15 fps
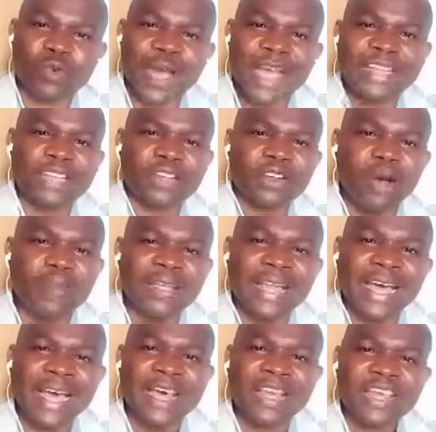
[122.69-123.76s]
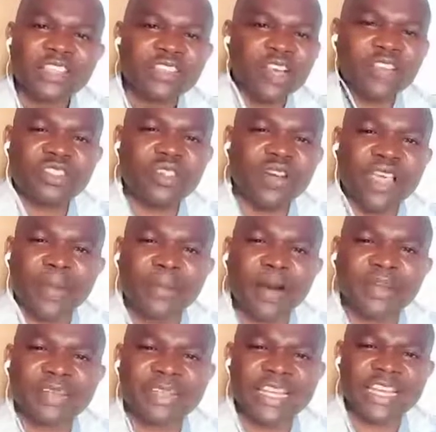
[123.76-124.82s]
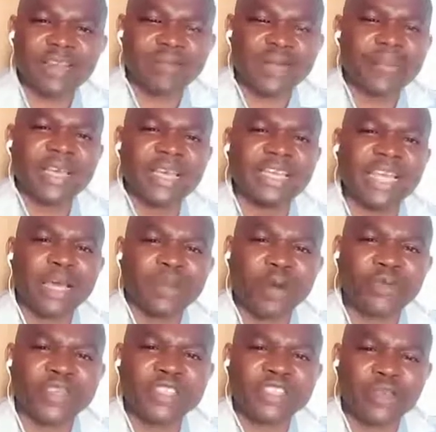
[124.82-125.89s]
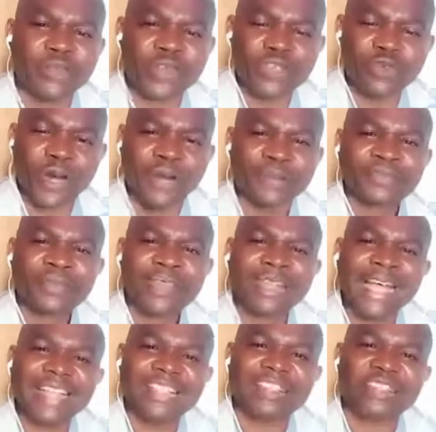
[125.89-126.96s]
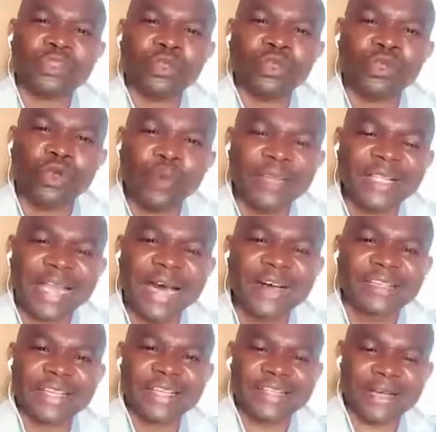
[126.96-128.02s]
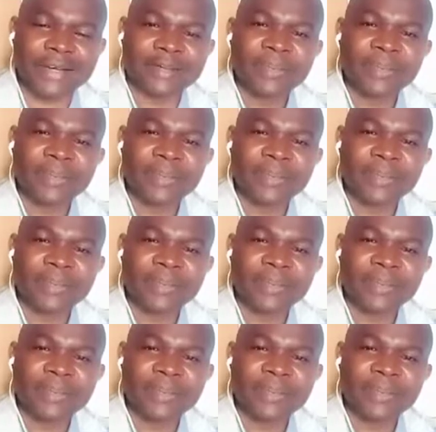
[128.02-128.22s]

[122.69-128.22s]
the nominal just talk about name, maybe a name of individual, that is nominal data.